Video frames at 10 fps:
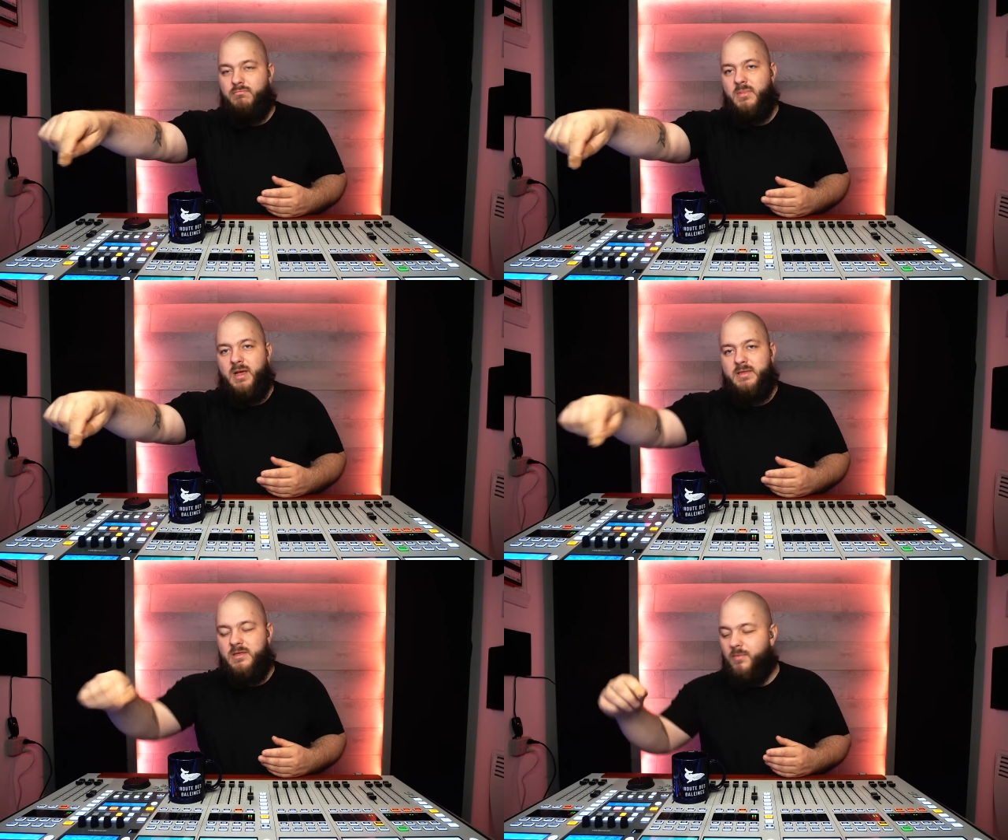
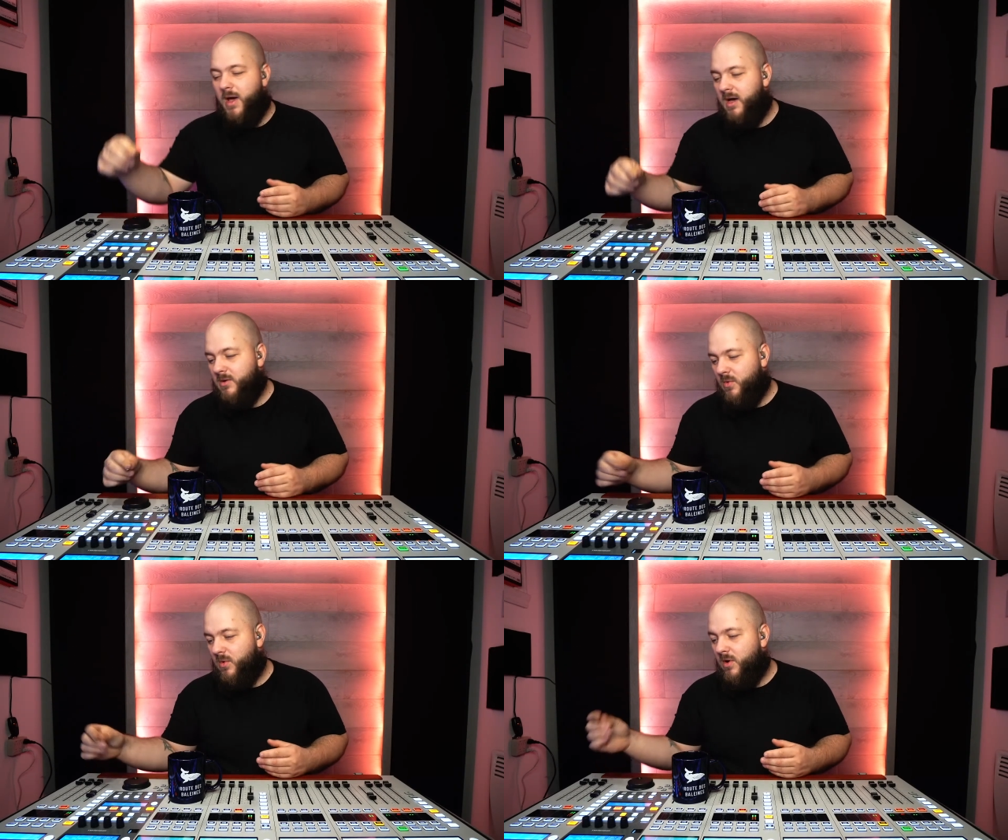light in the
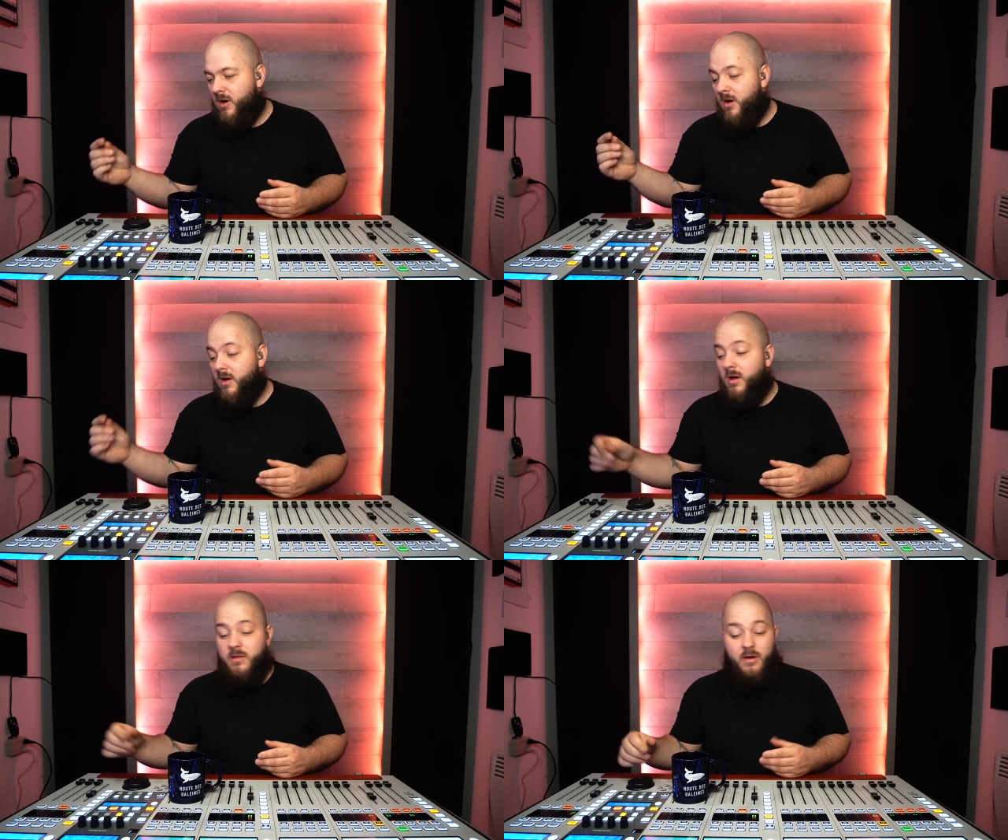back, or
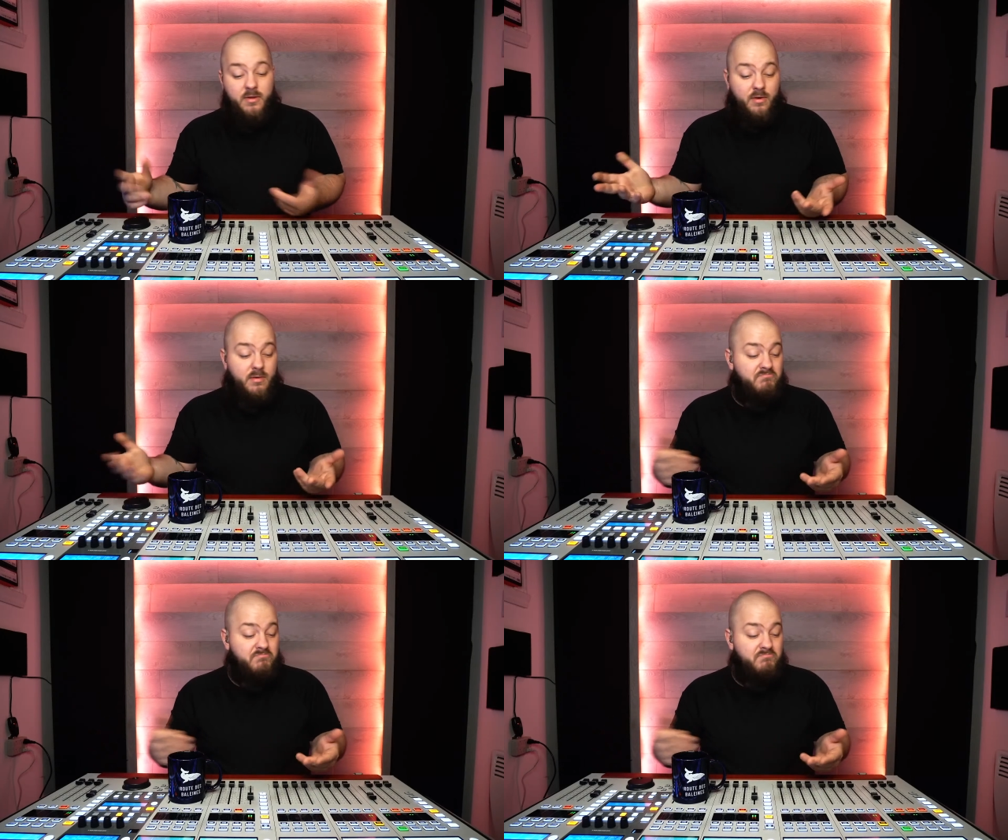another